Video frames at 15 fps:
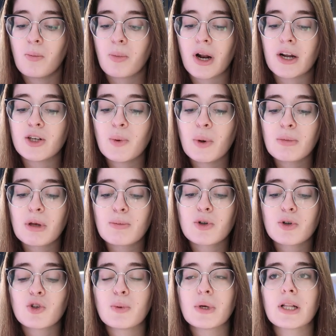But I don't want
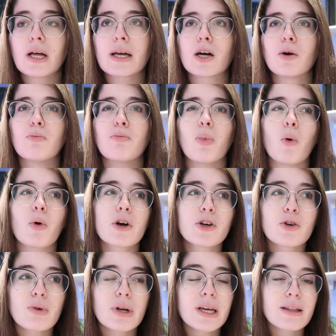people to be like
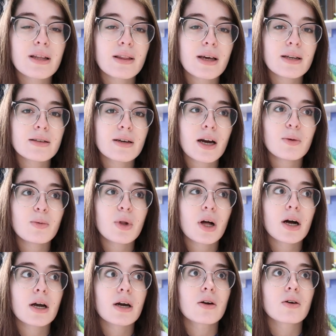bored reading the then
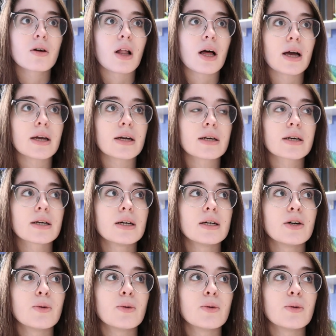timeline or like